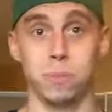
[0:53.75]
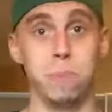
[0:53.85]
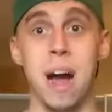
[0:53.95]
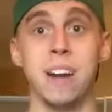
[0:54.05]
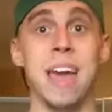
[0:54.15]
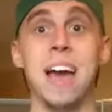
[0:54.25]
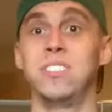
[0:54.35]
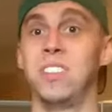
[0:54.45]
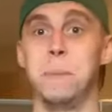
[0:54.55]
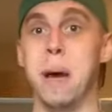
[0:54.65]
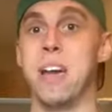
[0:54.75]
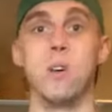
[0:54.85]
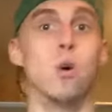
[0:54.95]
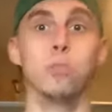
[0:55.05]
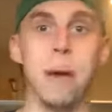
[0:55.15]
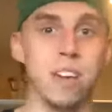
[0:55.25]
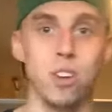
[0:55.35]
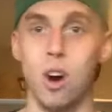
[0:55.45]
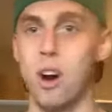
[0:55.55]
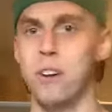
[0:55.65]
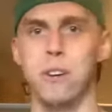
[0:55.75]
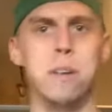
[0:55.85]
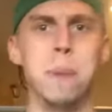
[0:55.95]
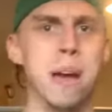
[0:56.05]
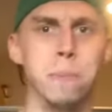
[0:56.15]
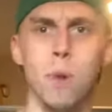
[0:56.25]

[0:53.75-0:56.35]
podcast in my old backyard or in my